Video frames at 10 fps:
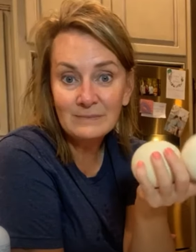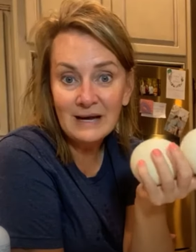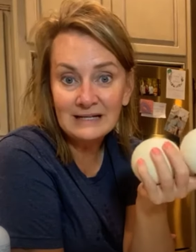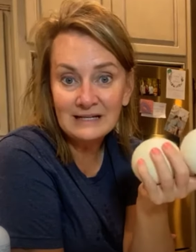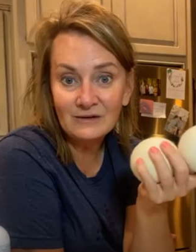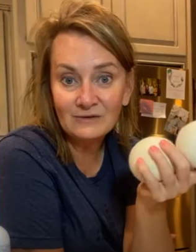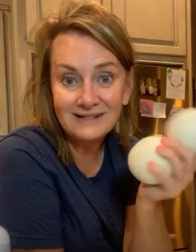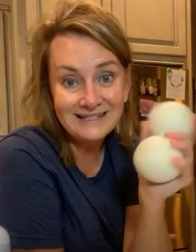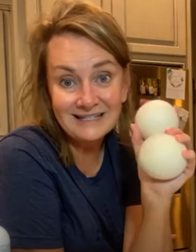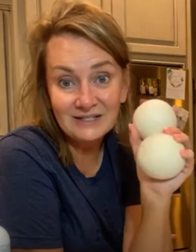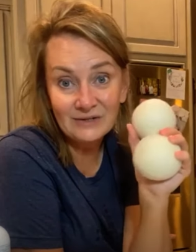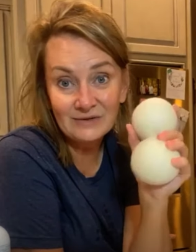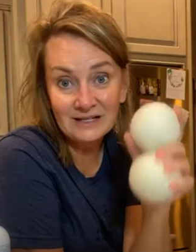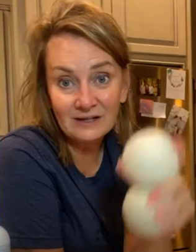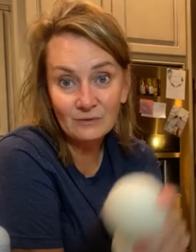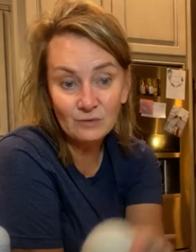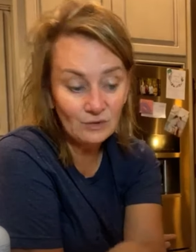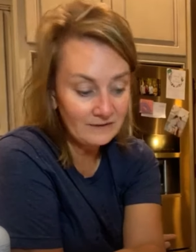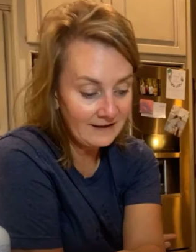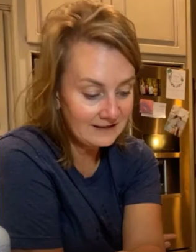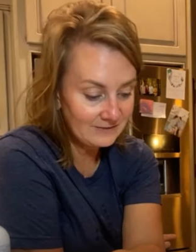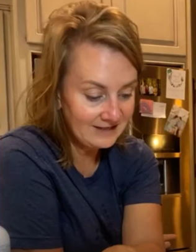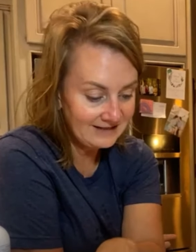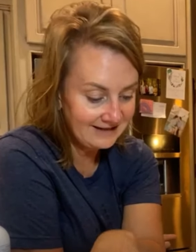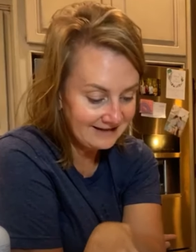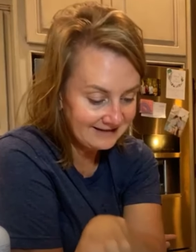and that's what it does. Um,